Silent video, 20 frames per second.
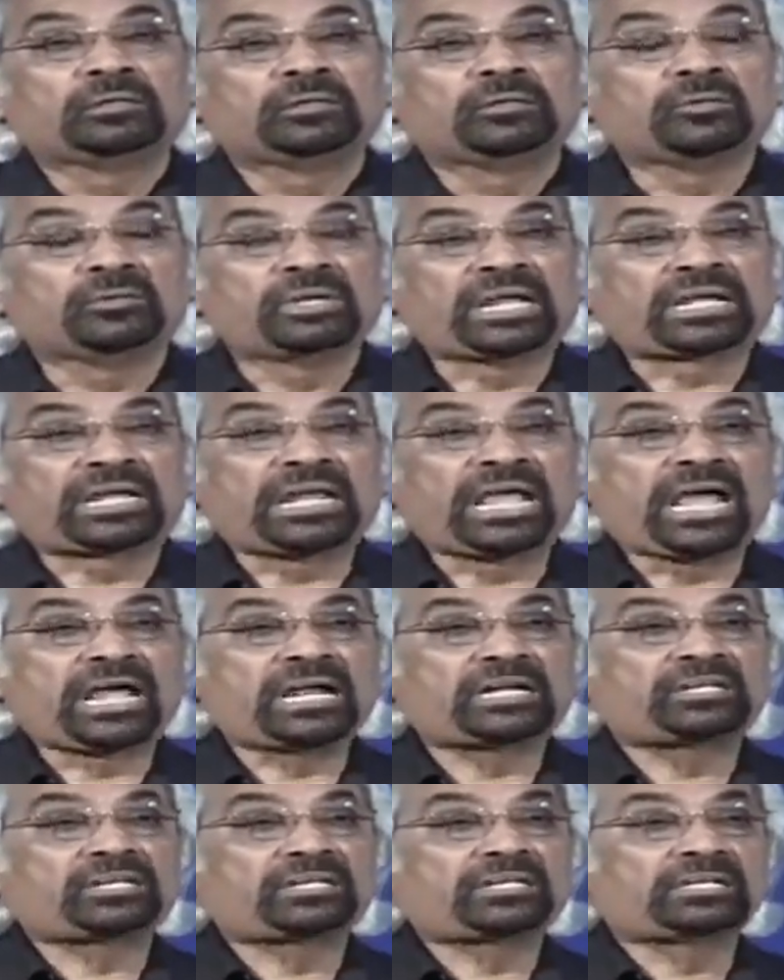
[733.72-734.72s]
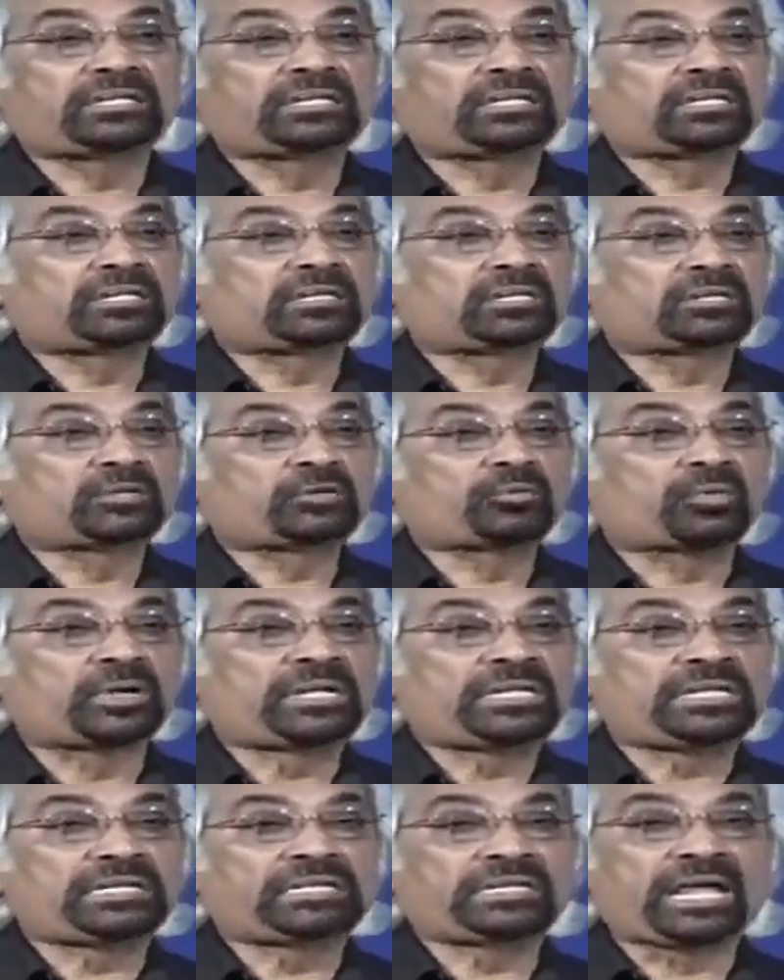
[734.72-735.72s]
to declare
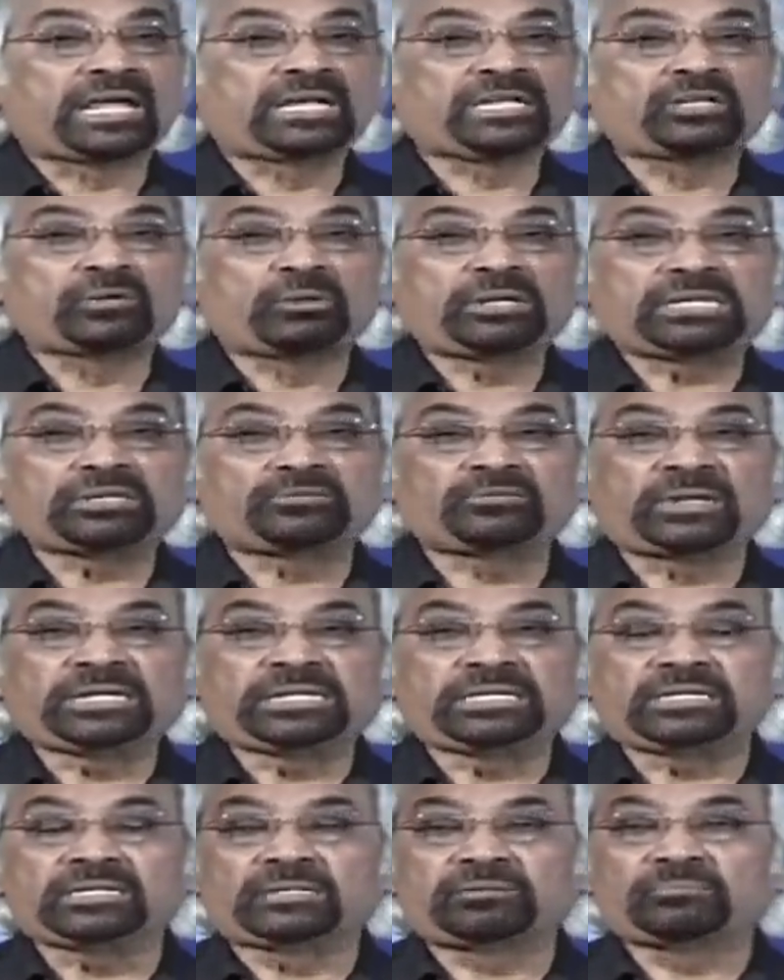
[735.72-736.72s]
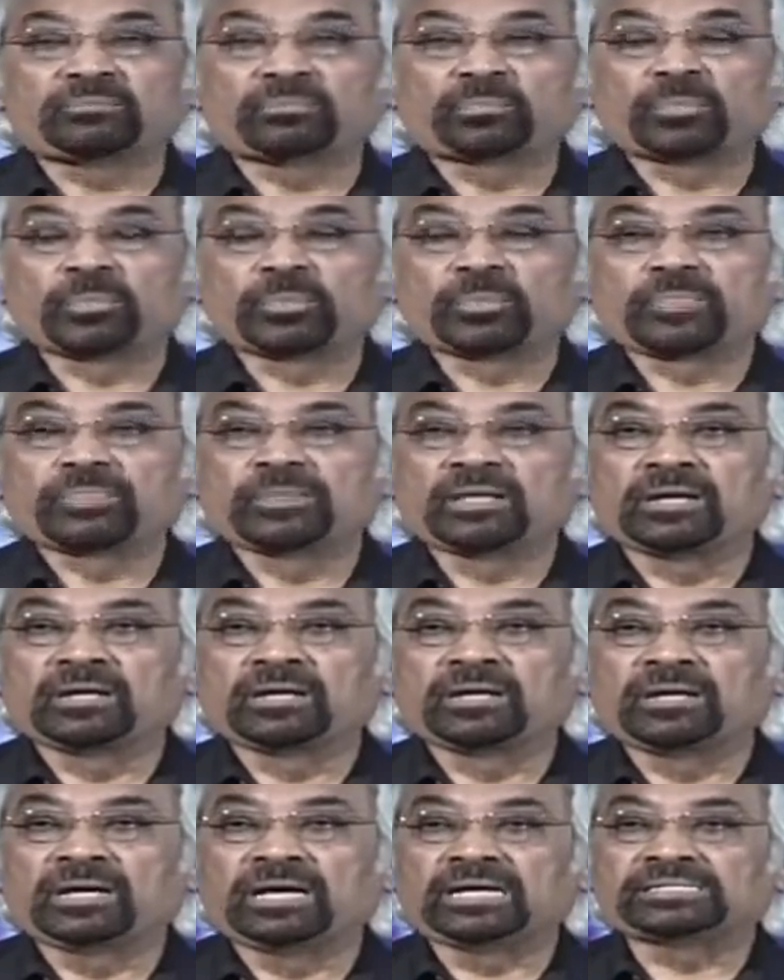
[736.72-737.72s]
2010-2020
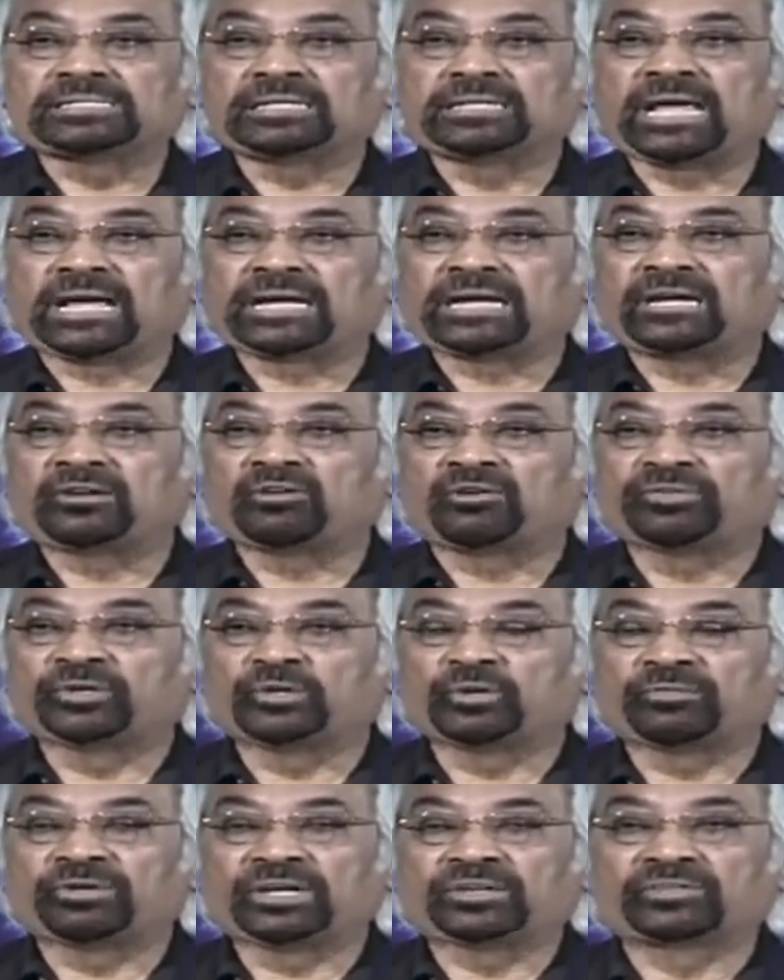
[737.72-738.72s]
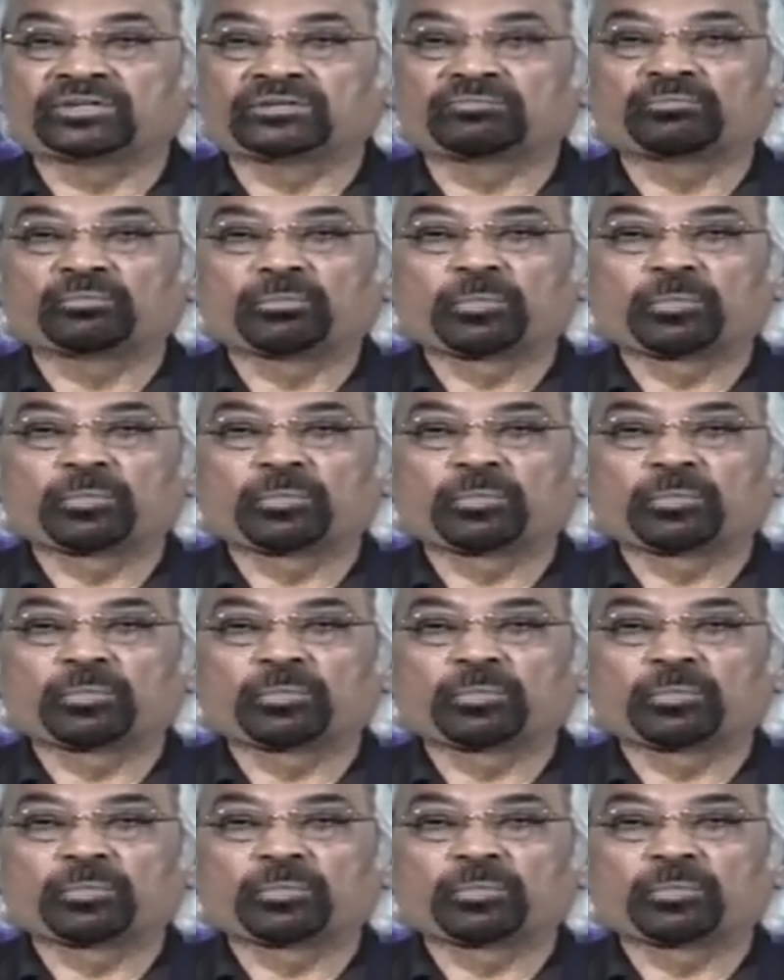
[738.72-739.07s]
as the decade of innovation.